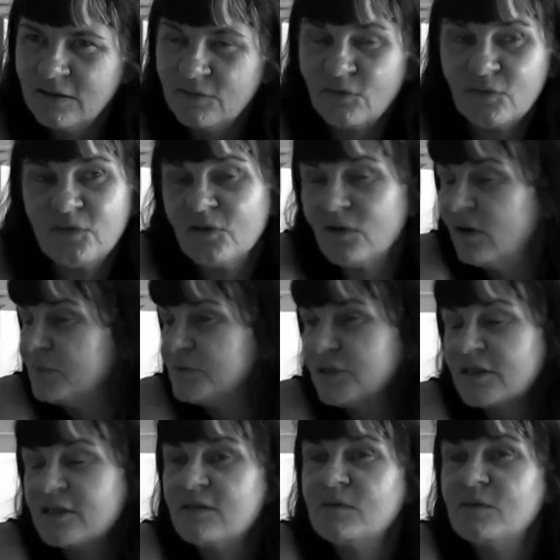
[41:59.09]
Not that I
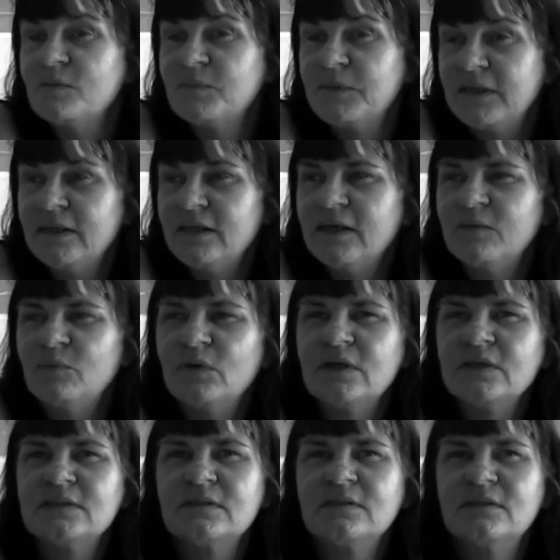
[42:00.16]
object to them being there, but
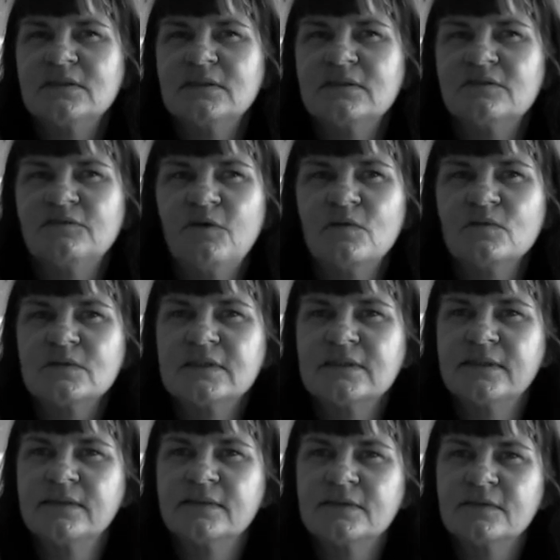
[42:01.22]
it's this false
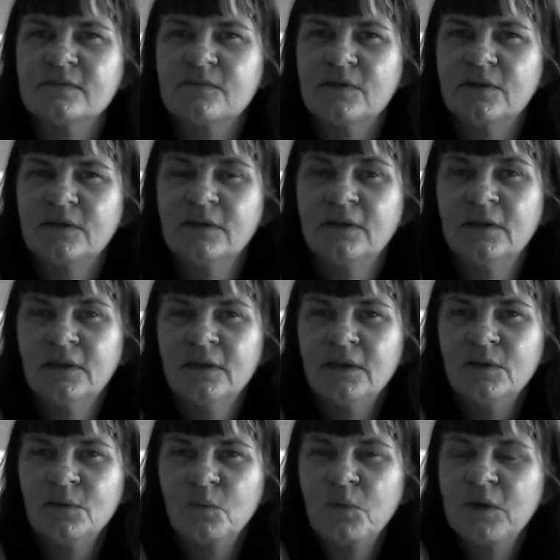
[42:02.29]
sense of that
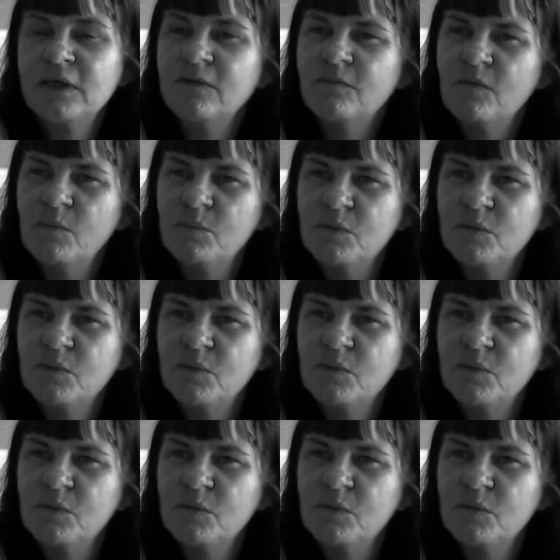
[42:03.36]
we give them